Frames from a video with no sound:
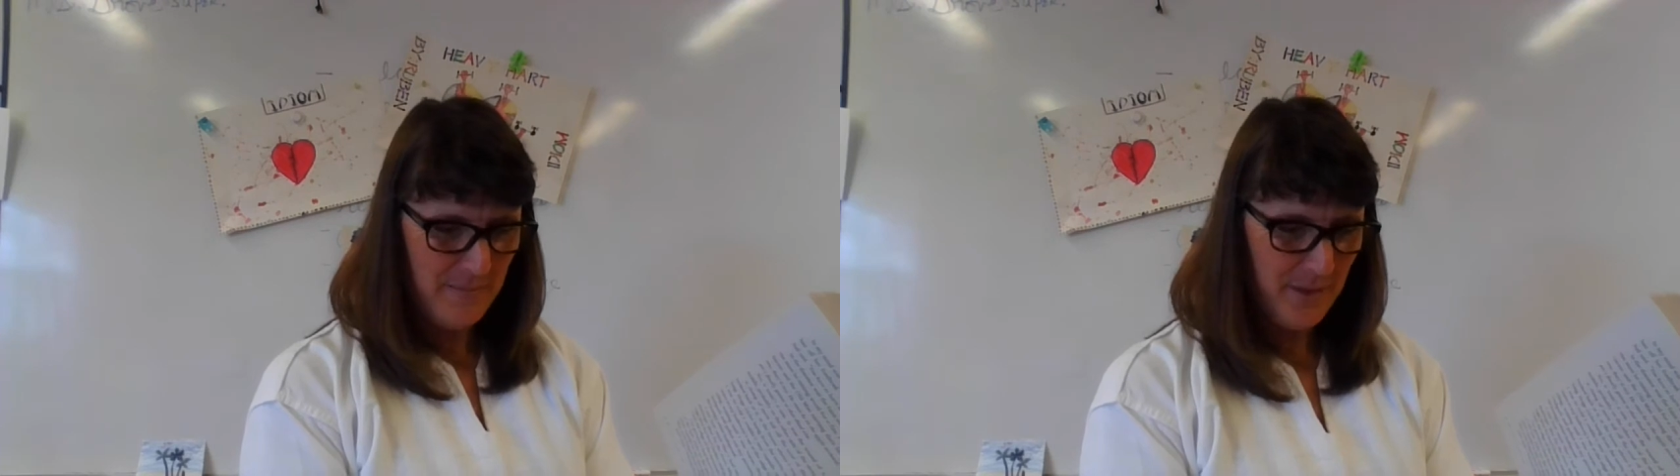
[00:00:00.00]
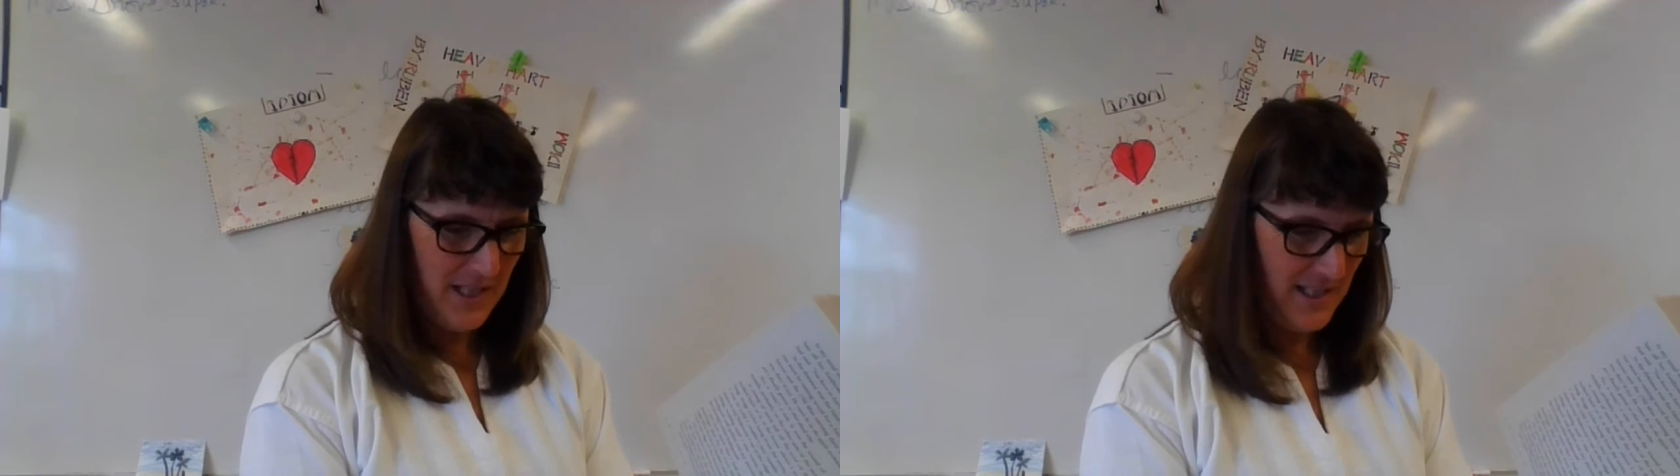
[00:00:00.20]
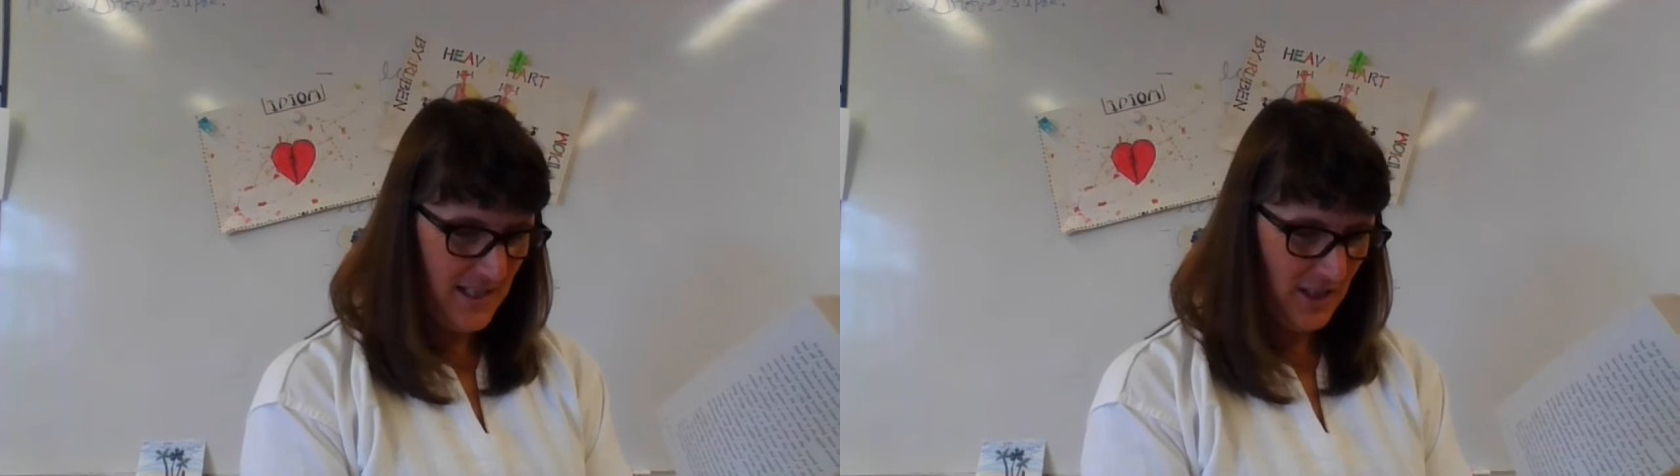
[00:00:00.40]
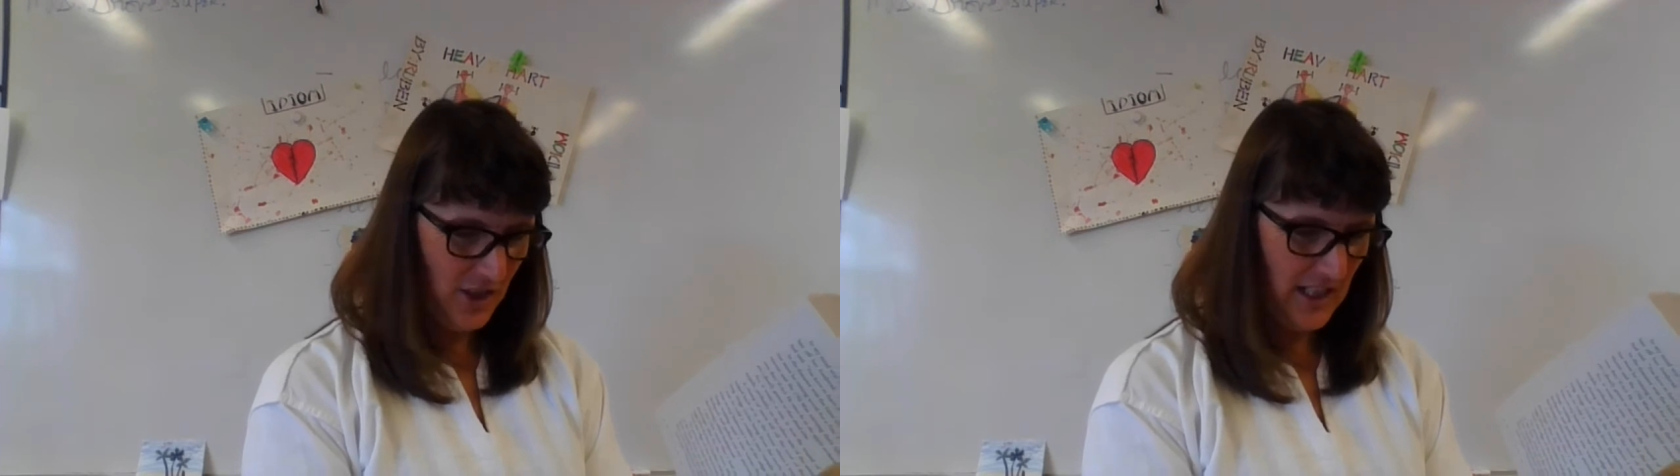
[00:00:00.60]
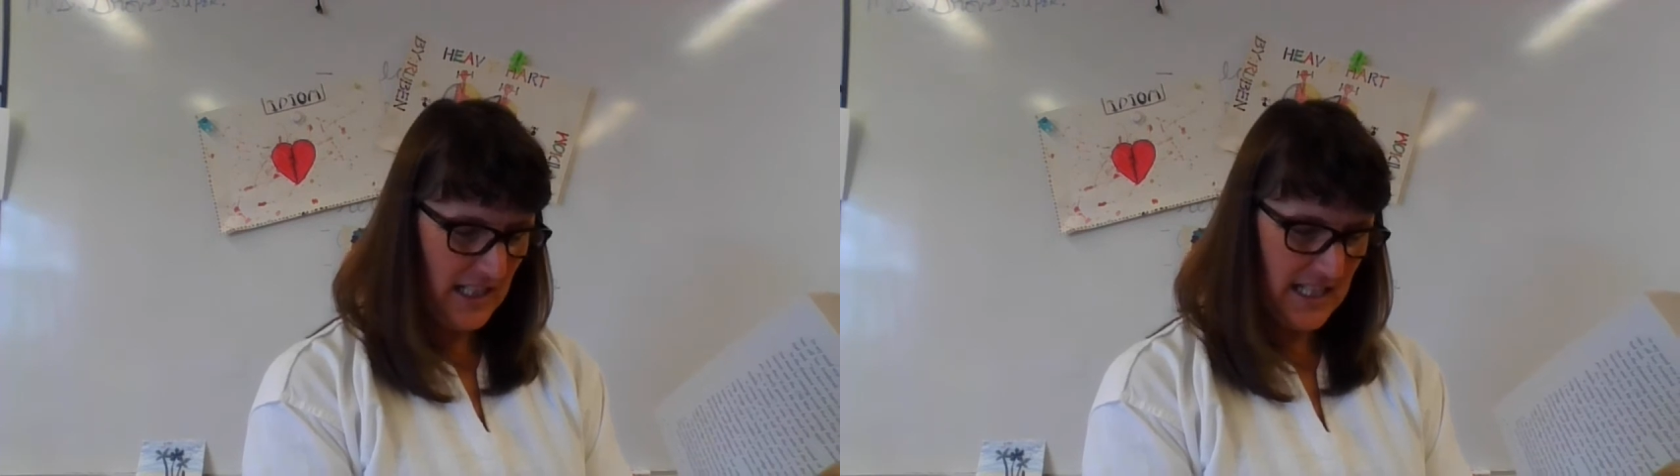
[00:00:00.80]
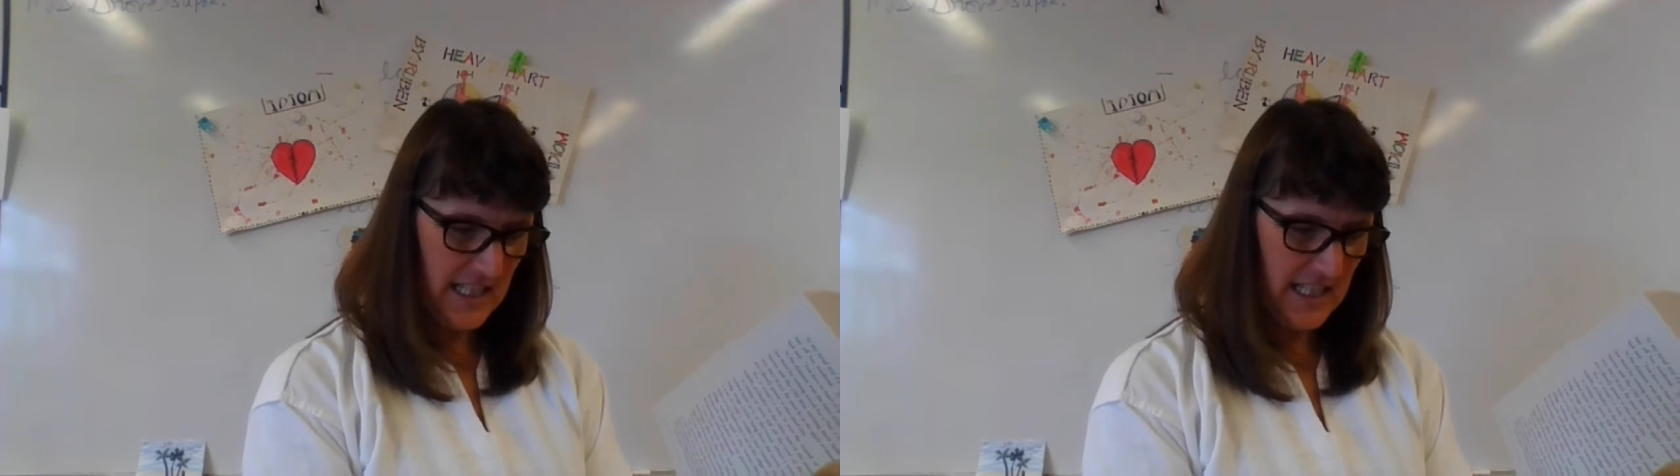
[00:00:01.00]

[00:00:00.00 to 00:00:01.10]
But he is looking at